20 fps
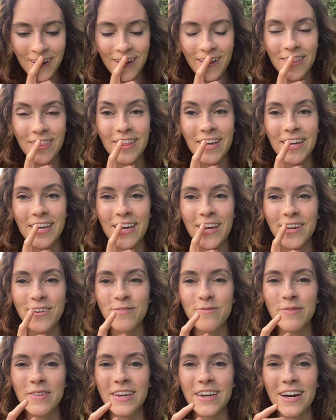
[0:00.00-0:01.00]
They
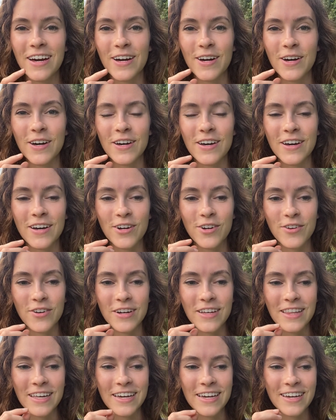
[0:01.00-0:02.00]
gave me a
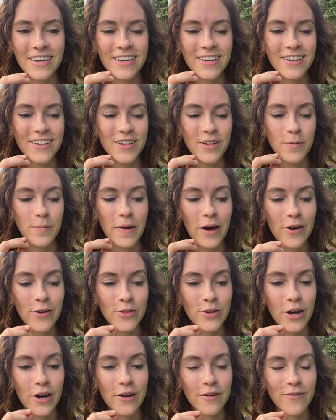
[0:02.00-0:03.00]
acrylic mouth
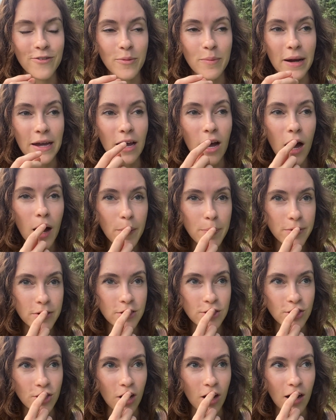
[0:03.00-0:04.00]
guard for my upper
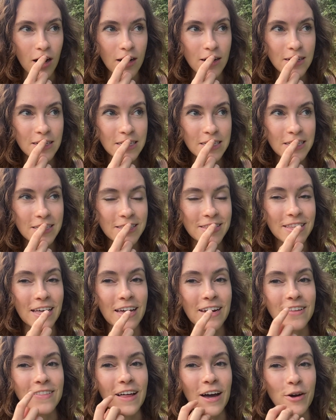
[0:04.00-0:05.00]
jaw that
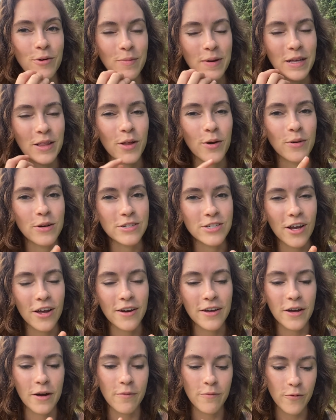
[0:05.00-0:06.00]
allowed my lower jaw
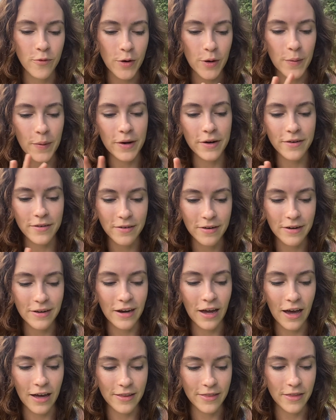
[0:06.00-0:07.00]
to come forward,
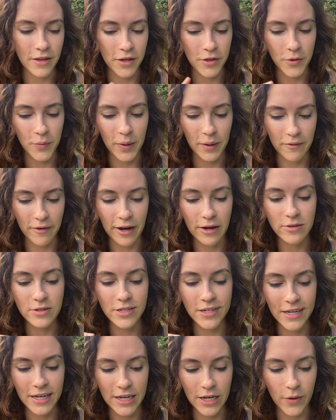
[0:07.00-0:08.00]
not the other way around.
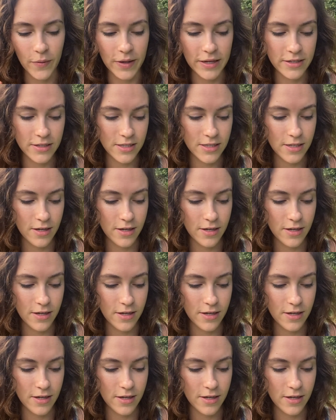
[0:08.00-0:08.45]
Anyways,